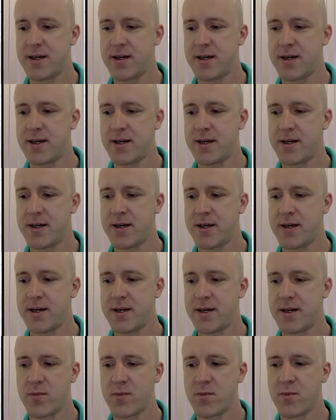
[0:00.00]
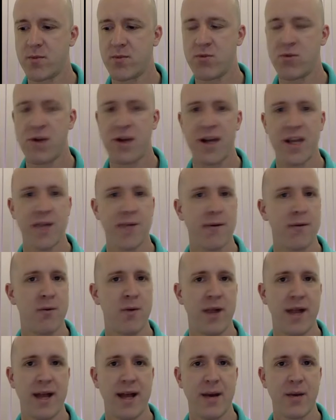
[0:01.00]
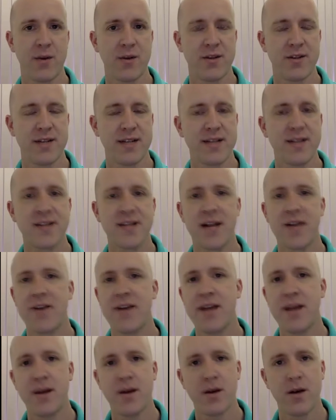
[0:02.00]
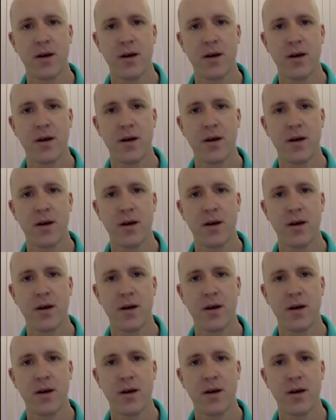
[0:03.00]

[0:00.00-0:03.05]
um, right at the moment when it was necessary?